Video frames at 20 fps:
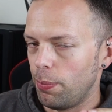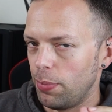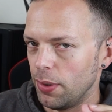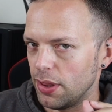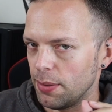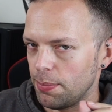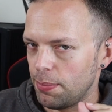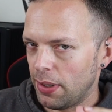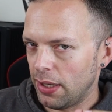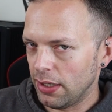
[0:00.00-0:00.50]

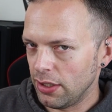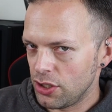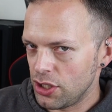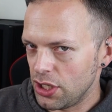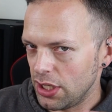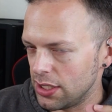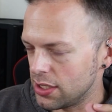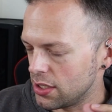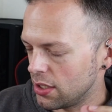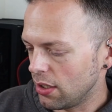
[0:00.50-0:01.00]
but the
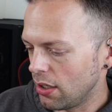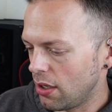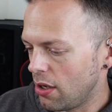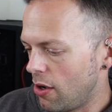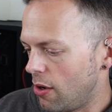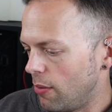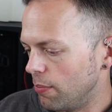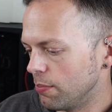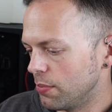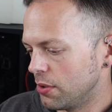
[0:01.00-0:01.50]
punchiness of the
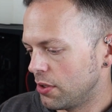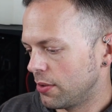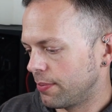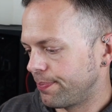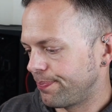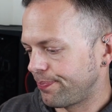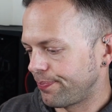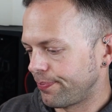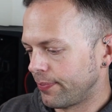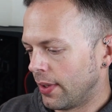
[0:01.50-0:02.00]
hops,
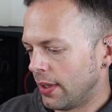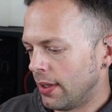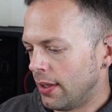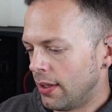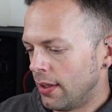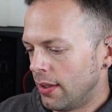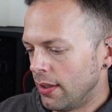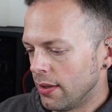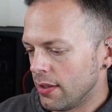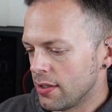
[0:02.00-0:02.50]

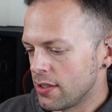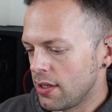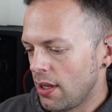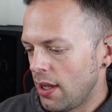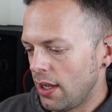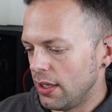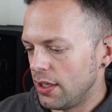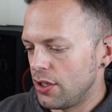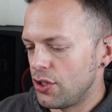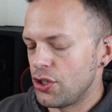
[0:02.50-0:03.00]
the
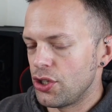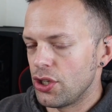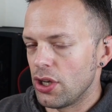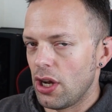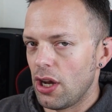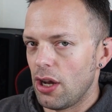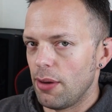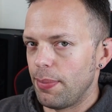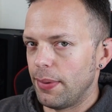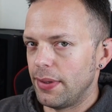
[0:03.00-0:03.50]
slightly
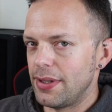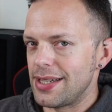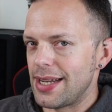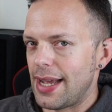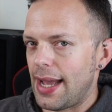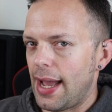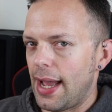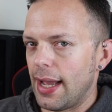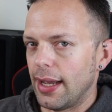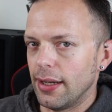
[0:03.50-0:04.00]
sharp
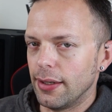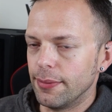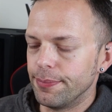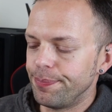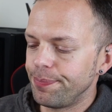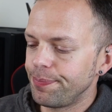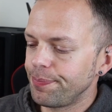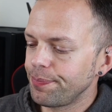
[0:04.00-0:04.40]
tang